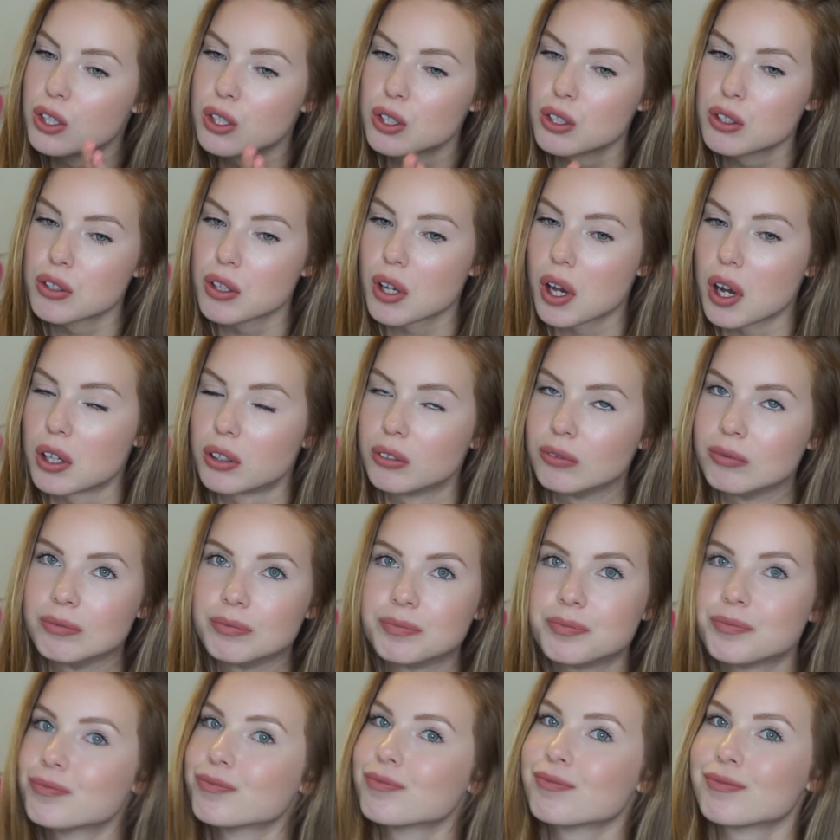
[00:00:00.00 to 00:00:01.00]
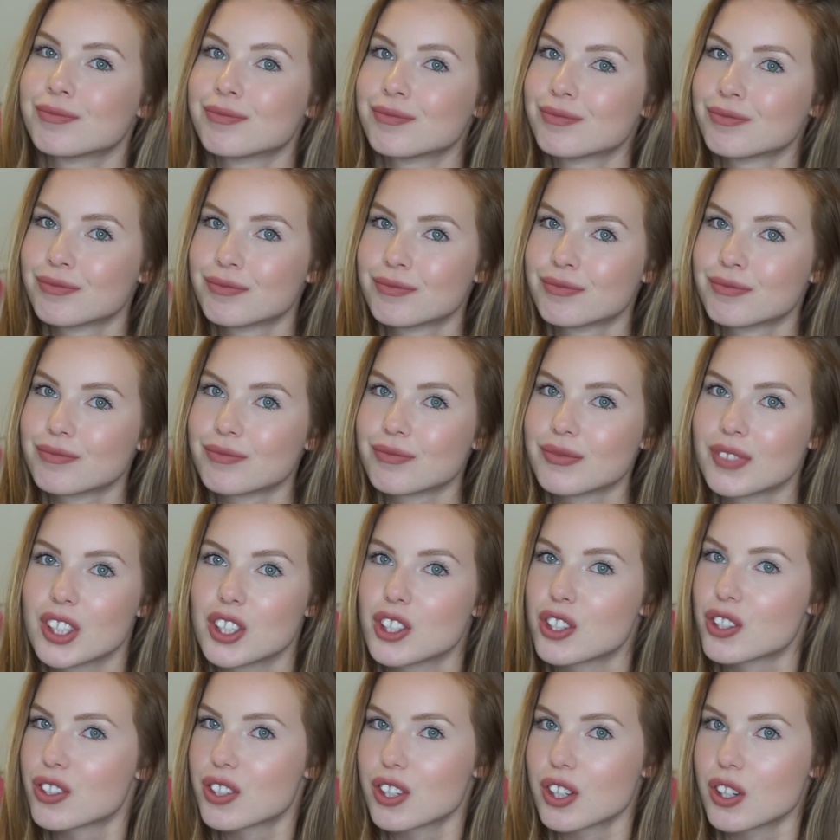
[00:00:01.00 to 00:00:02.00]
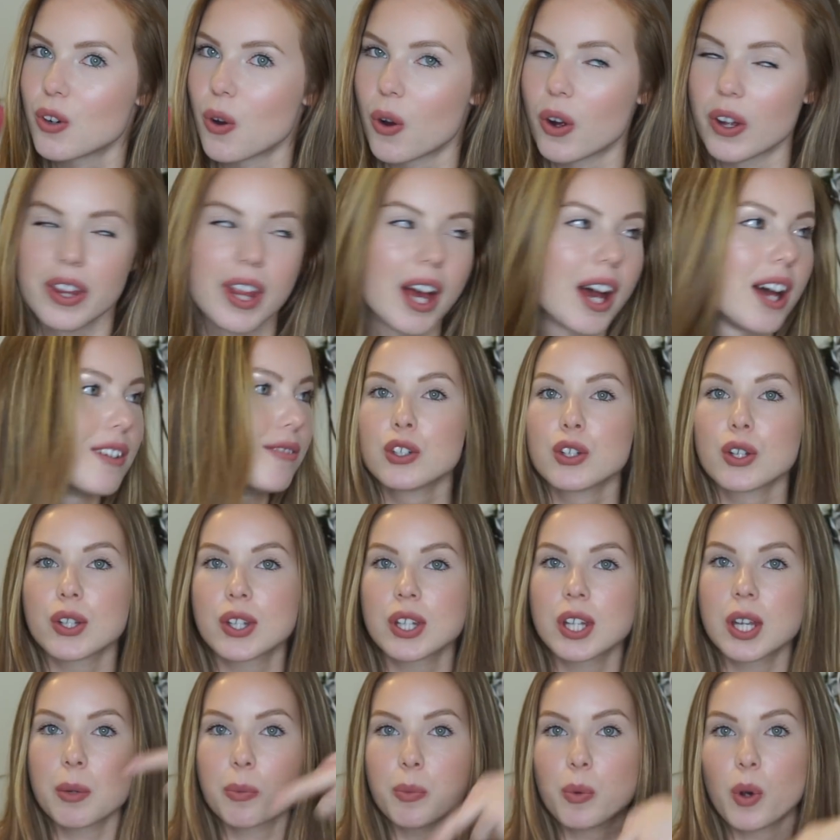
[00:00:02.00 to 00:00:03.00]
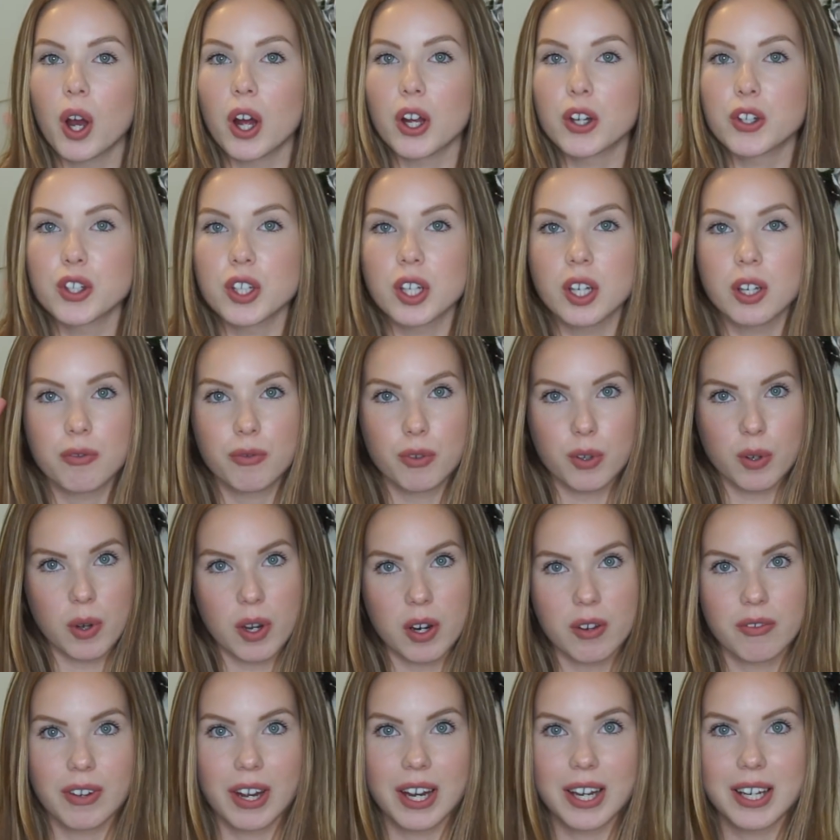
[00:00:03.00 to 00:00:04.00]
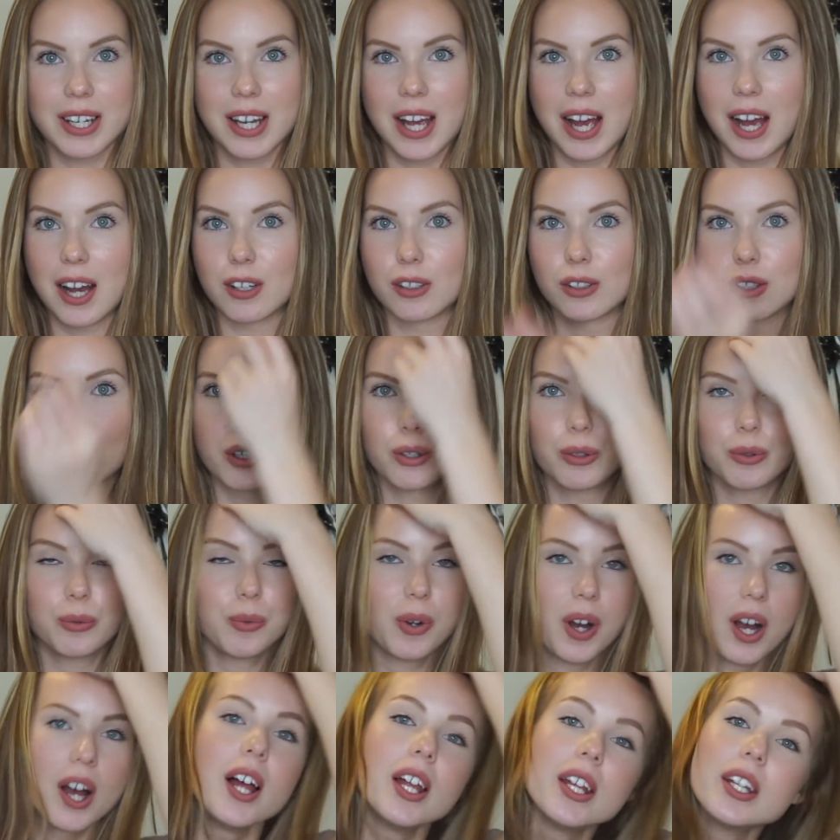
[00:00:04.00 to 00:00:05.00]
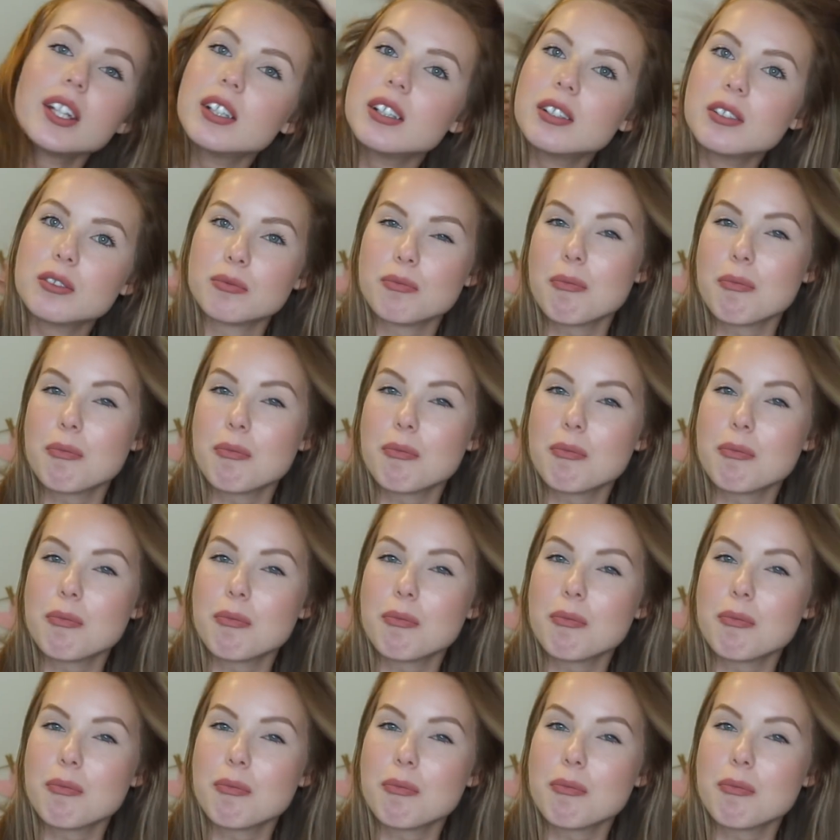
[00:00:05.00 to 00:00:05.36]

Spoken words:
so just ignore that. Just keep watching if you want to find out who won.